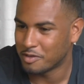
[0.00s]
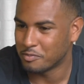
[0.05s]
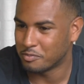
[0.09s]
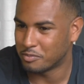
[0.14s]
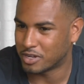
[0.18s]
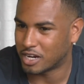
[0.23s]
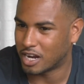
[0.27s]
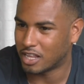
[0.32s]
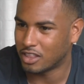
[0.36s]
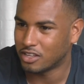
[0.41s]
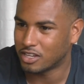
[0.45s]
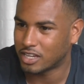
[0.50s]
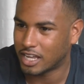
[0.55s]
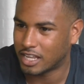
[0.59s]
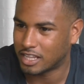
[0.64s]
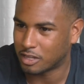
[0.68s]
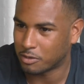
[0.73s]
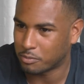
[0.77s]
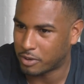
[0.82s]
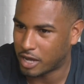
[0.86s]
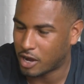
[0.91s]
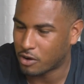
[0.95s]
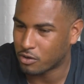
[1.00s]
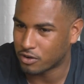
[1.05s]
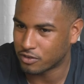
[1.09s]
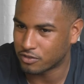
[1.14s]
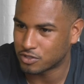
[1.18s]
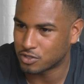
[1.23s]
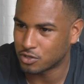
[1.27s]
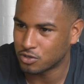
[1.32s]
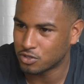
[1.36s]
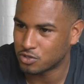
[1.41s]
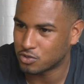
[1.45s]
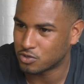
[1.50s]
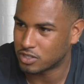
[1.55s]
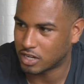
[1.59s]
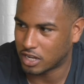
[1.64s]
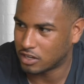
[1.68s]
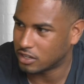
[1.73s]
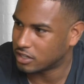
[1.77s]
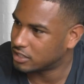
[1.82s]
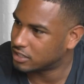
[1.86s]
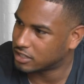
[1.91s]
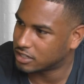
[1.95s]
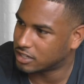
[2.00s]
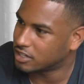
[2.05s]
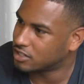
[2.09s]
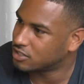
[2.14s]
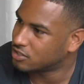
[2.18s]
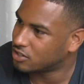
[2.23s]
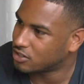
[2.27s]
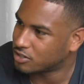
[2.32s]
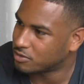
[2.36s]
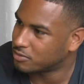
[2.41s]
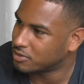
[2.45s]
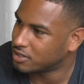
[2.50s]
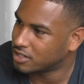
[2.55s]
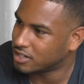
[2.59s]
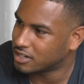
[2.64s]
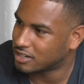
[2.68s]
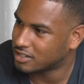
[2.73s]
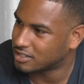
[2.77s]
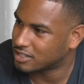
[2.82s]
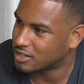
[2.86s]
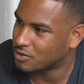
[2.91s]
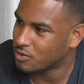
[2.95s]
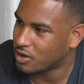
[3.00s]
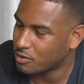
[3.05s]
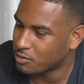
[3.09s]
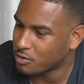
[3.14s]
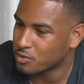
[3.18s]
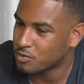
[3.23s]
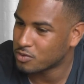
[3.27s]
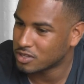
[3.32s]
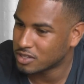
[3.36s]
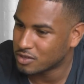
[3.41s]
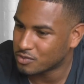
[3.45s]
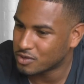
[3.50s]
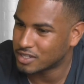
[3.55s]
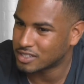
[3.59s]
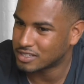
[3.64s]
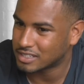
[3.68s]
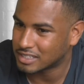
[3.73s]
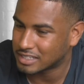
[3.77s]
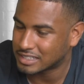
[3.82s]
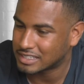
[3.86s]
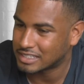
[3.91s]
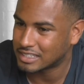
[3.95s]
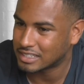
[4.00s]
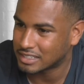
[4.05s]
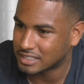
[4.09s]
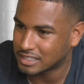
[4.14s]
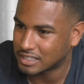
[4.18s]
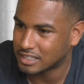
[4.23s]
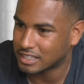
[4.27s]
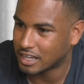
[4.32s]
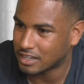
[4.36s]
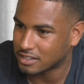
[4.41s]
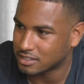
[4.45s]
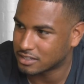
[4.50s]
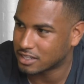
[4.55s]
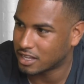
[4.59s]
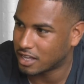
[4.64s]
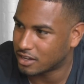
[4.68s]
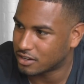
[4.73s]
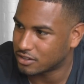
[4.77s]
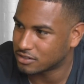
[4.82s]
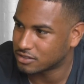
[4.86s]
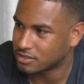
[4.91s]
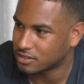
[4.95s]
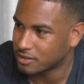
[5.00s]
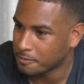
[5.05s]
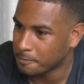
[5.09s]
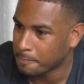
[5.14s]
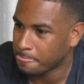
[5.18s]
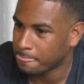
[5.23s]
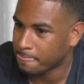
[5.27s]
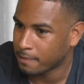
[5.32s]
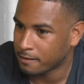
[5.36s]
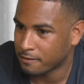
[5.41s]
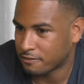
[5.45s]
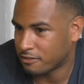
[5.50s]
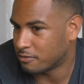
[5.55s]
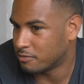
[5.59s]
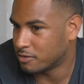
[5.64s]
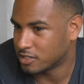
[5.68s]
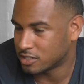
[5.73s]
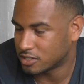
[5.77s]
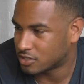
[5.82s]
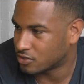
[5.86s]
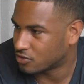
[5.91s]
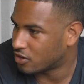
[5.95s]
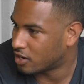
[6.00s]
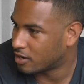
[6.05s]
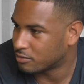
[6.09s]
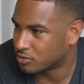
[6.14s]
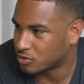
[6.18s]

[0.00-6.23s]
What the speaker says: But I look at the power of social, and I look at the Kickstarter, man, and I was like, wow, we really raised $60,000 from Instagram,